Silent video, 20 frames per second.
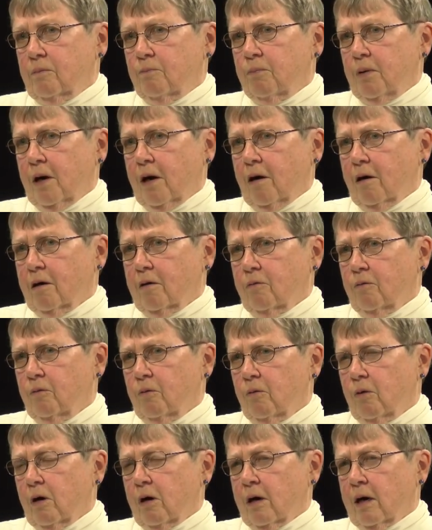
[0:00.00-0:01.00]
part of,
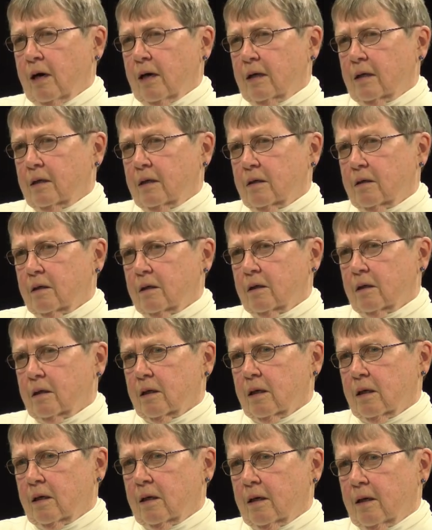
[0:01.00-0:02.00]
on,
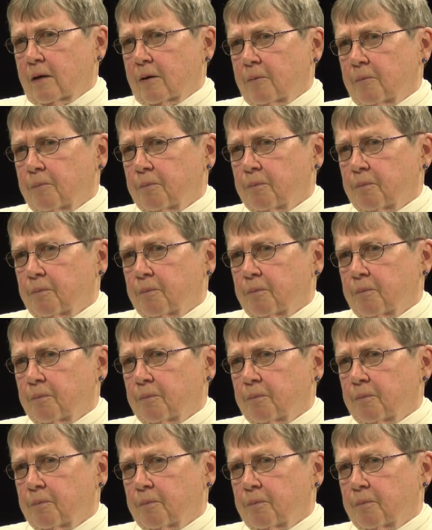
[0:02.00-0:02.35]
uh,